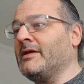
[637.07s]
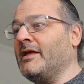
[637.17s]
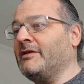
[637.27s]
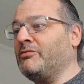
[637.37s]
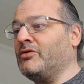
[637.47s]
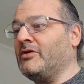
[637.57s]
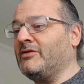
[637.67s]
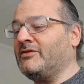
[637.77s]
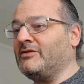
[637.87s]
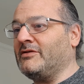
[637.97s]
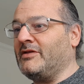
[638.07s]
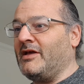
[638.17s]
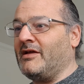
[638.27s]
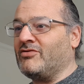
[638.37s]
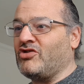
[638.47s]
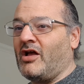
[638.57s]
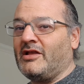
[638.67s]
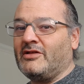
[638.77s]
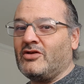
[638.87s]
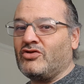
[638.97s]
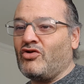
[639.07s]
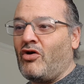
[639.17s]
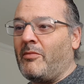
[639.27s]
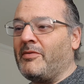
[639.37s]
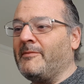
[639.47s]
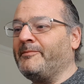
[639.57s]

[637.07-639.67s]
That's because they're juggling a job,